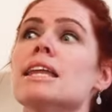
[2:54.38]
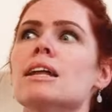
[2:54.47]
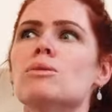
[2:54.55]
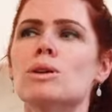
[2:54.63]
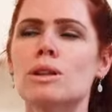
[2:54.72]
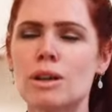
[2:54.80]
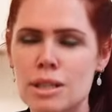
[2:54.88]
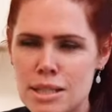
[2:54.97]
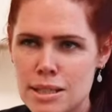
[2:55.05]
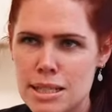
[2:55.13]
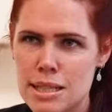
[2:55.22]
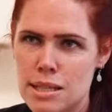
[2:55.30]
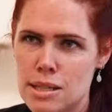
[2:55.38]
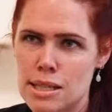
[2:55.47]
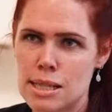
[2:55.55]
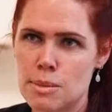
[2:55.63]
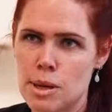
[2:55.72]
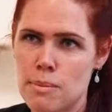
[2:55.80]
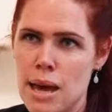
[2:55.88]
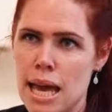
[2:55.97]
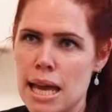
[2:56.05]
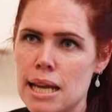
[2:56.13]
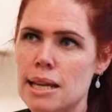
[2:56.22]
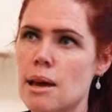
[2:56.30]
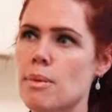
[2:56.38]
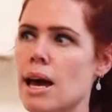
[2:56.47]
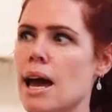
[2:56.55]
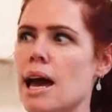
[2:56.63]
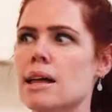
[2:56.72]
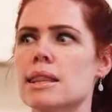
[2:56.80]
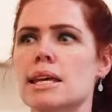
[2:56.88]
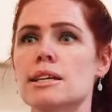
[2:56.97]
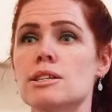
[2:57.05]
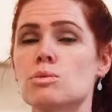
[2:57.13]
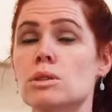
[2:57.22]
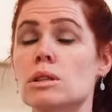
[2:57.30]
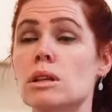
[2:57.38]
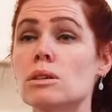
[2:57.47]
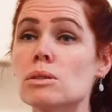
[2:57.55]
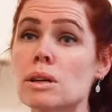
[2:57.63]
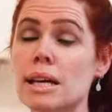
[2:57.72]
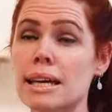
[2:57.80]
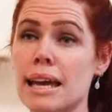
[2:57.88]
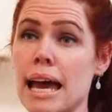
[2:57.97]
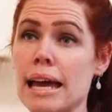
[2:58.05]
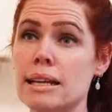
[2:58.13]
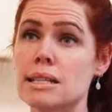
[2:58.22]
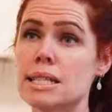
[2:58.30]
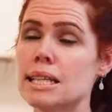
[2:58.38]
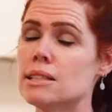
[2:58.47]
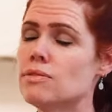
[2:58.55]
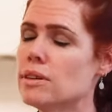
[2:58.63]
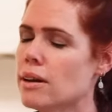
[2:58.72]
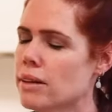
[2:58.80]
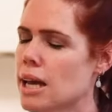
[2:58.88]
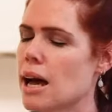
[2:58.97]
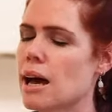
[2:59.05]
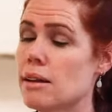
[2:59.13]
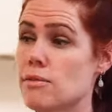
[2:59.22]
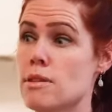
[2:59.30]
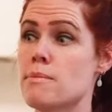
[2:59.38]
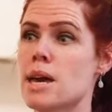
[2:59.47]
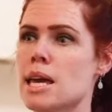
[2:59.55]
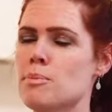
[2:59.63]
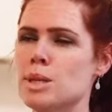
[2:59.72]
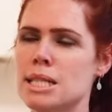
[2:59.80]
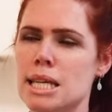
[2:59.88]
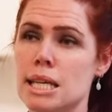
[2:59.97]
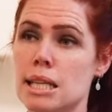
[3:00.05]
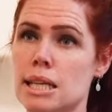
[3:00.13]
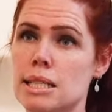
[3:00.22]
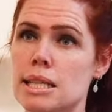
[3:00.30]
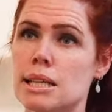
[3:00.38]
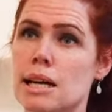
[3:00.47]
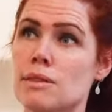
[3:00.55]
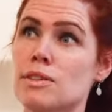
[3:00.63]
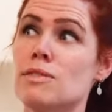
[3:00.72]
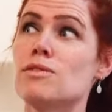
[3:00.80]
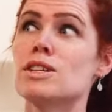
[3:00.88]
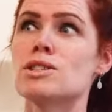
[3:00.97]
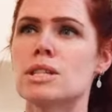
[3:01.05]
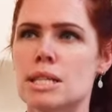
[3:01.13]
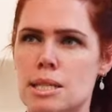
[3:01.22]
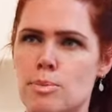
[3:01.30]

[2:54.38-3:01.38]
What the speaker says: There were lots of decisions to be made about how things would look, and it's very hard for me particularly to kind of envision a